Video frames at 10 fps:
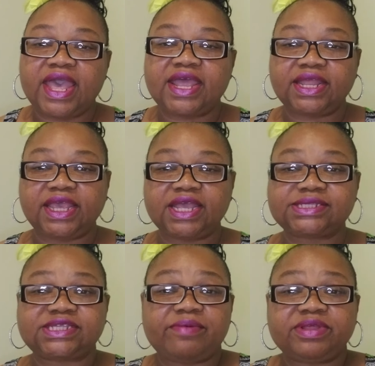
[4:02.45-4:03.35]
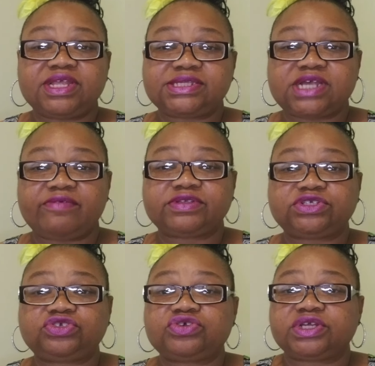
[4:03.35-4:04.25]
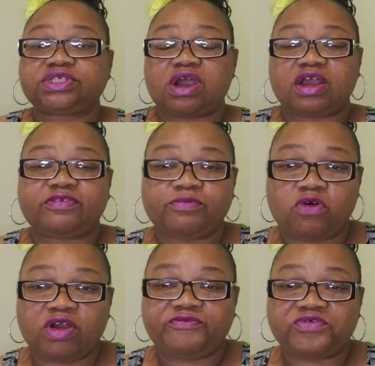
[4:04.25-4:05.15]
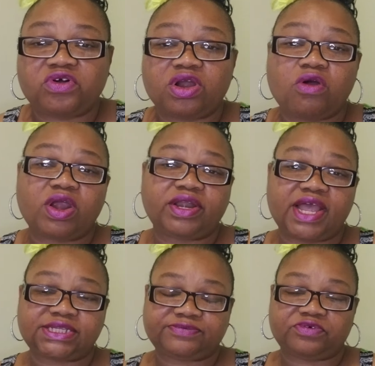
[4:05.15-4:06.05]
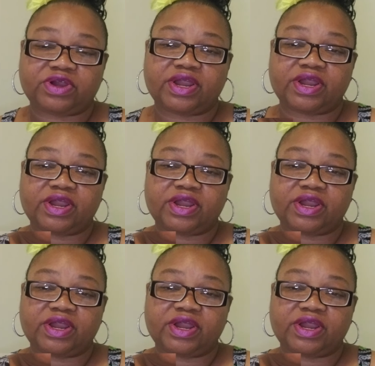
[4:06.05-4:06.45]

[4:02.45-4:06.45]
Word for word: And again, some of these services you can charge more for or less for.